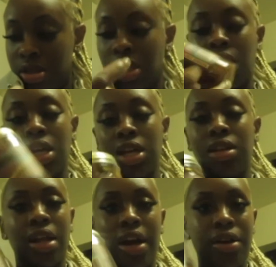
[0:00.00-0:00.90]

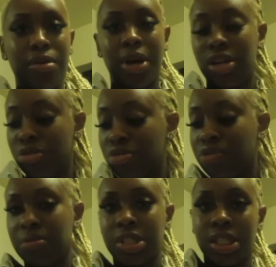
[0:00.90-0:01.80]
thingy that everybody used
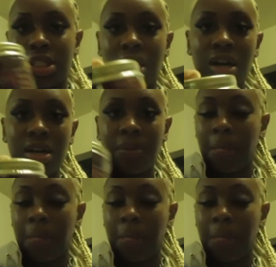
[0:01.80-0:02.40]
from TikTok.